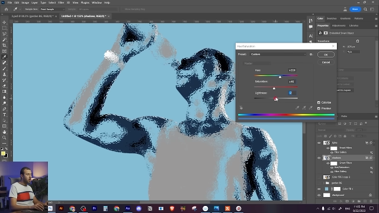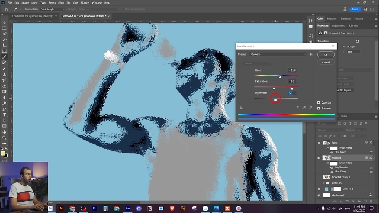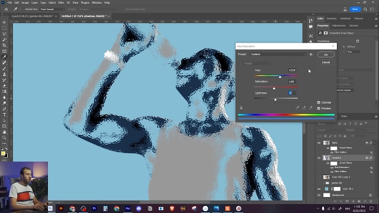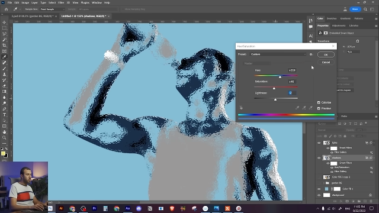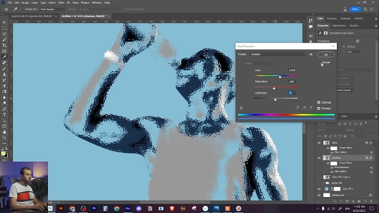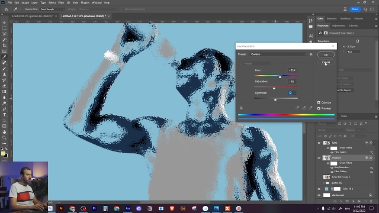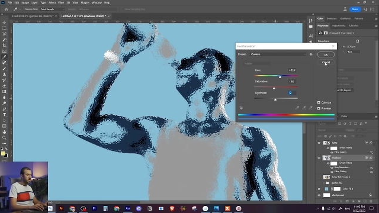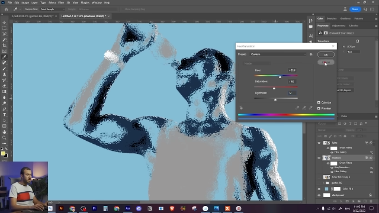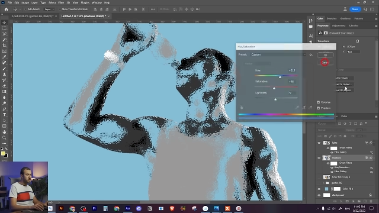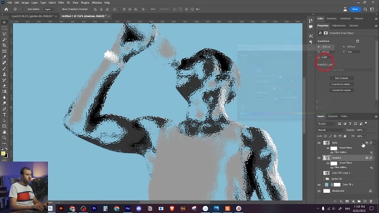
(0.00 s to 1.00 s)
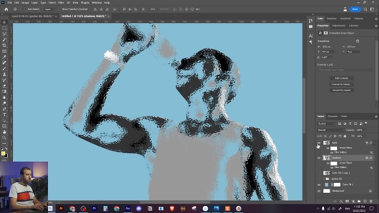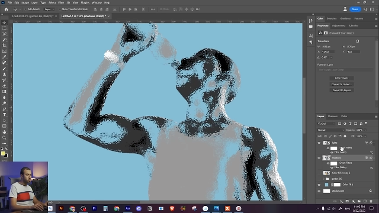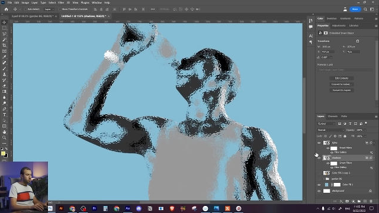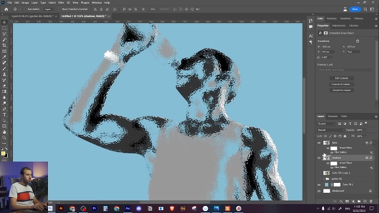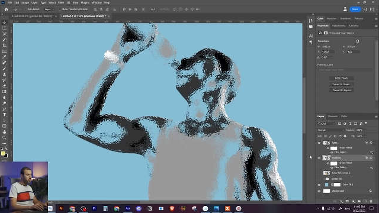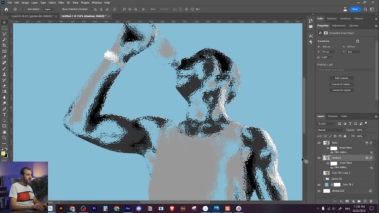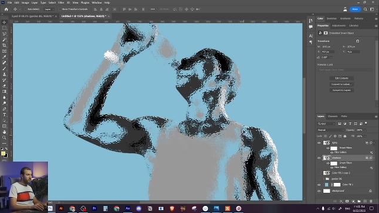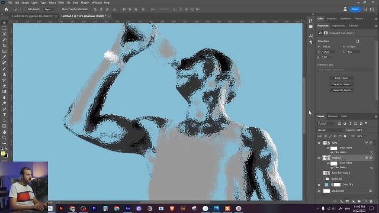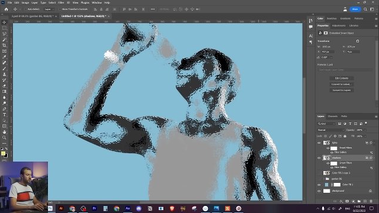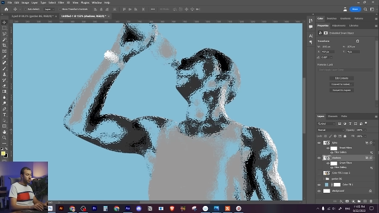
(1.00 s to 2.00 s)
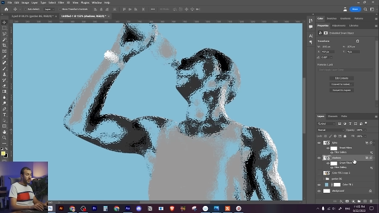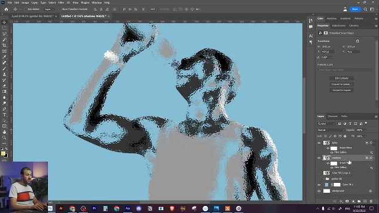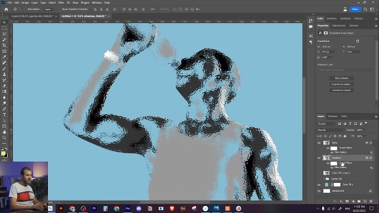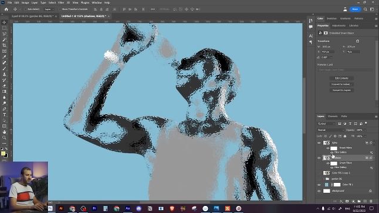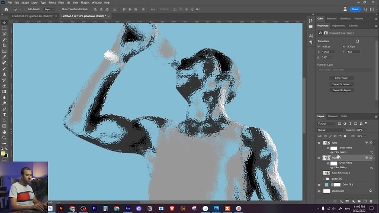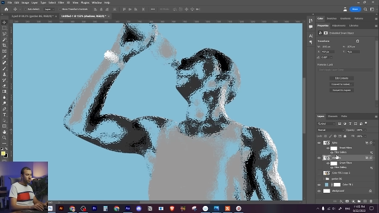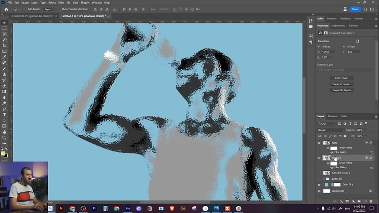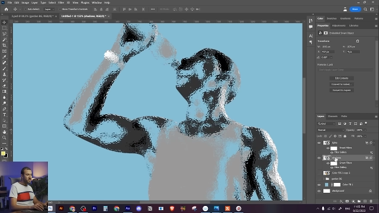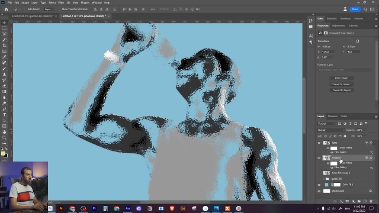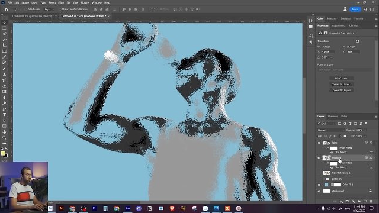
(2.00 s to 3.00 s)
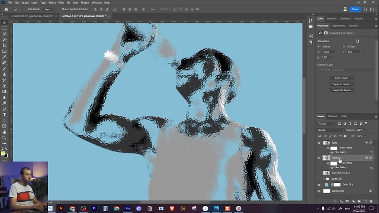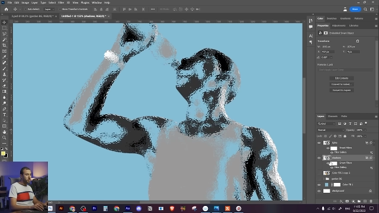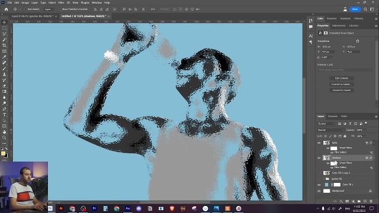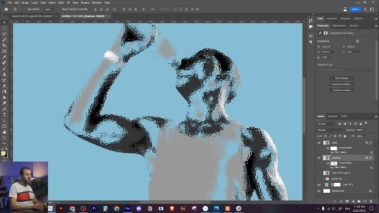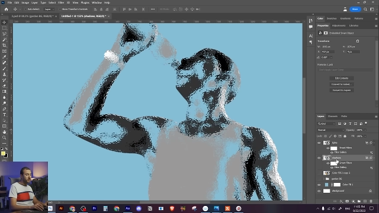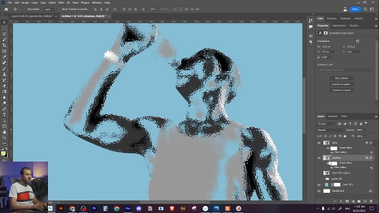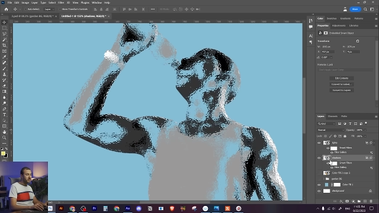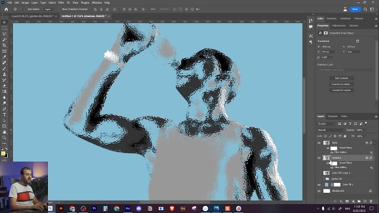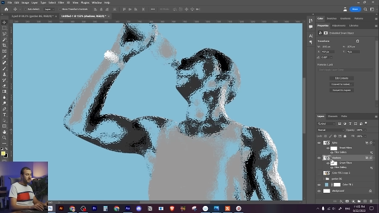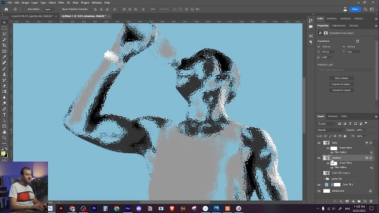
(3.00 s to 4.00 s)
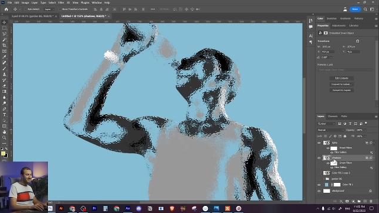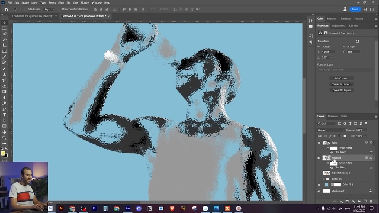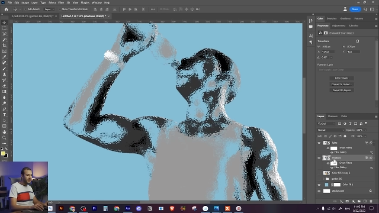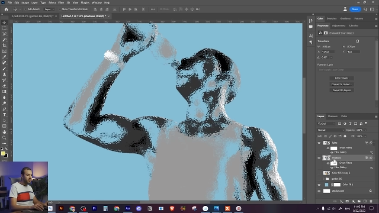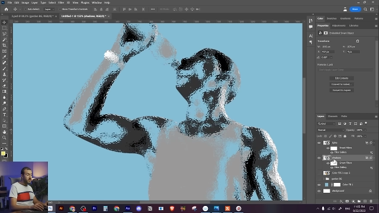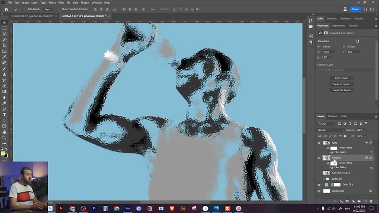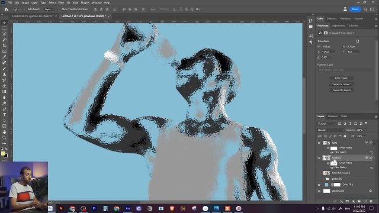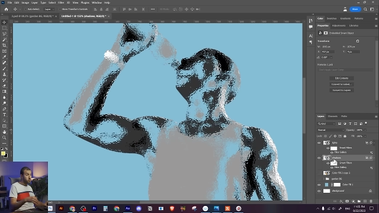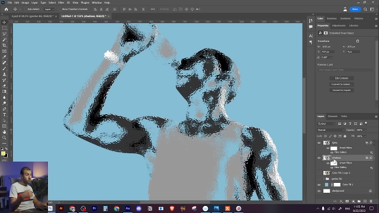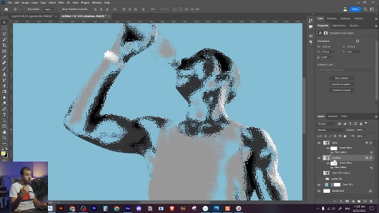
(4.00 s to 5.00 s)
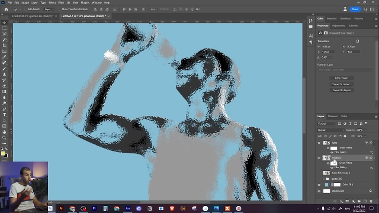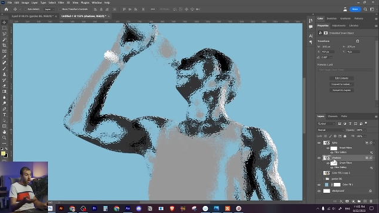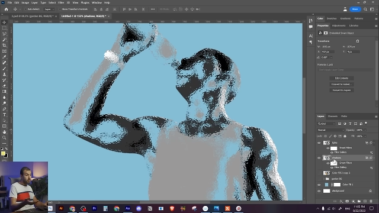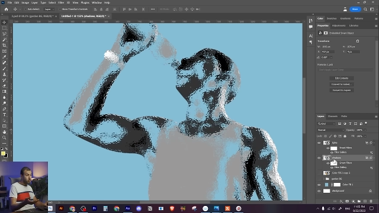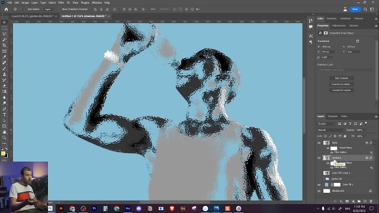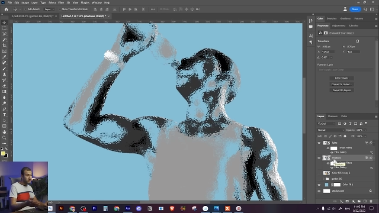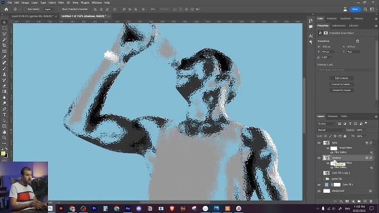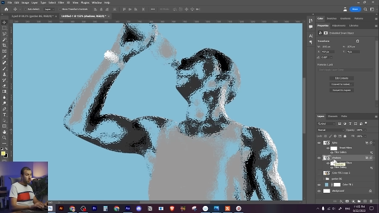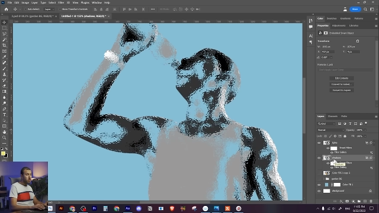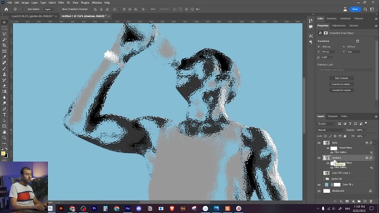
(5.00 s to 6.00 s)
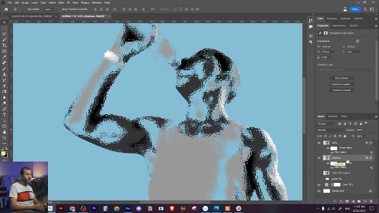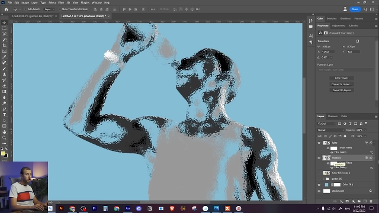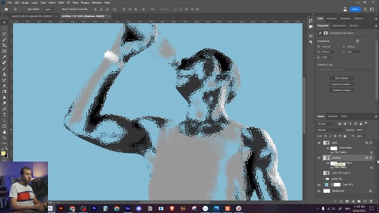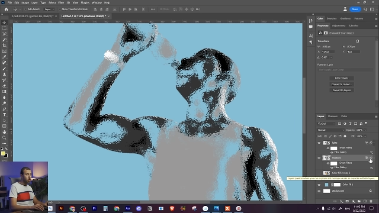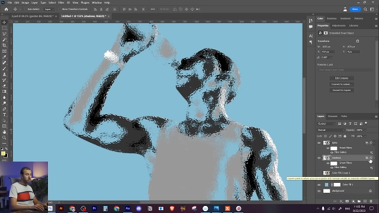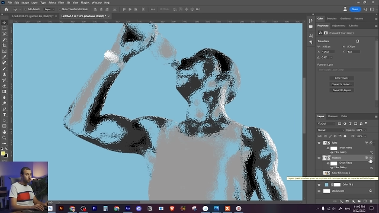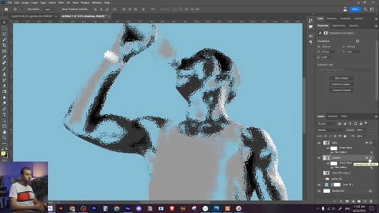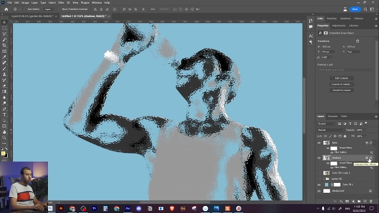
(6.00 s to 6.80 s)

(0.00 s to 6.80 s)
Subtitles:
Nobody's mouth can be seen.